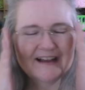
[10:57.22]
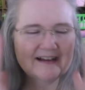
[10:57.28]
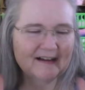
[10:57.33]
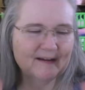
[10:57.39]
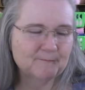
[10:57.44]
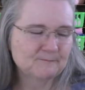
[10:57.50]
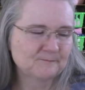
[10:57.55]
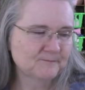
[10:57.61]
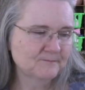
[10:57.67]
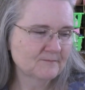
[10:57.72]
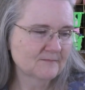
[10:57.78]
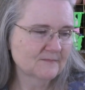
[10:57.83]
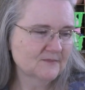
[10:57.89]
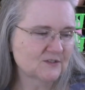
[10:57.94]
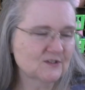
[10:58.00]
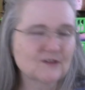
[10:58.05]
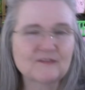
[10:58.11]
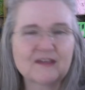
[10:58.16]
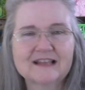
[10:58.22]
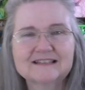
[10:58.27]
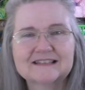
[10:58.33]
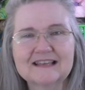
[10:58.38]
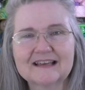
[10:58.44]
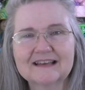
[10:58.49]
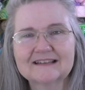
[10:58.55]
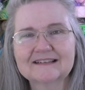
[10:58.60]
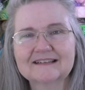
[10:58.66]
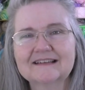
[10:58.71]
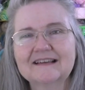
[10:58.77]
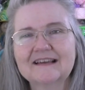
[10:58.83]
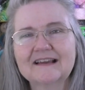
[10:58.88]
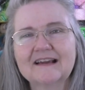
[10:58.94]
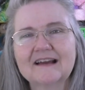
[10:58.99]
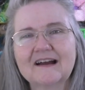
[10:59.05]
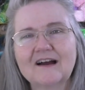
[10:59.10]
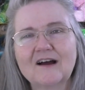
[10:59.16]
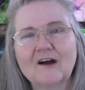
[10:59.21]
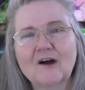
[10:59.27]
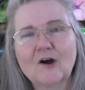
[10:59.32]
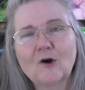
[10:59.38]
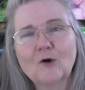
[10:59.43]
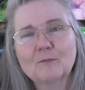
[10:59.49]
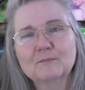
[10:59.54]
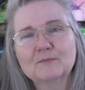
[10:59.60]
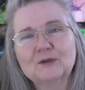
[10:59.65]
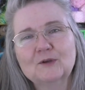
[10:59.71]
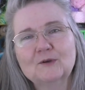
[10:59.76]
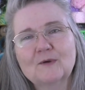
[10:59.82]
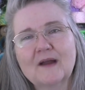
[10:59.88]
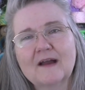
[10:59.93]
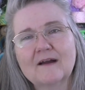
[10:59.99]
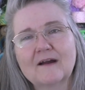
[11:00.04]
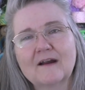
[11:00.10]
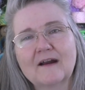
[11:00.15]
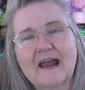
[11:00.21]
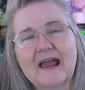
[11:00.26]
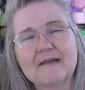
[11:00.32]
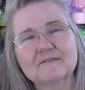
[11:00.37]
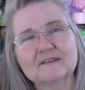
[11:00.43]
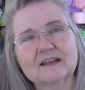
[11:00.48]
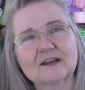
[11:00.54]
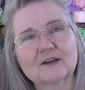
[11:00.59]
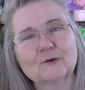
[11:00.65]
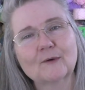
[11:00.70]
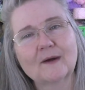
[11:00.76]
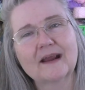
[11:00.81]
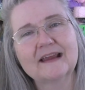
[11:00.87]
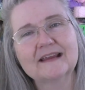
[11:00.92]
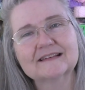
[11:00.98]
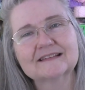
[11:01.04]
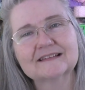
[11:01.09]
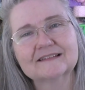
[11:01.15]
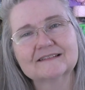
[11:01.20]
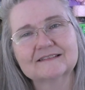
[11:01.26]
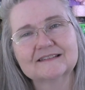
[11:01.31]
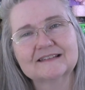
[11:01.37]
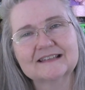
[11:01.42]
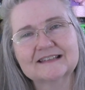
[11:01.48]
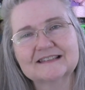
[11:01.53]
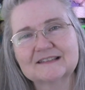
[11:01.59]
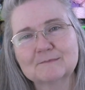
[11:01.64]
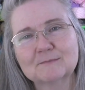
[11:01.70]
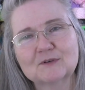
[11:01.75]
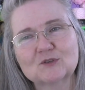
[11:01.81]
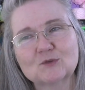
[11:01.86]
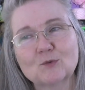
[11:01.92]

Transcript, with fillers: um, so that's it. I hope you are having a great December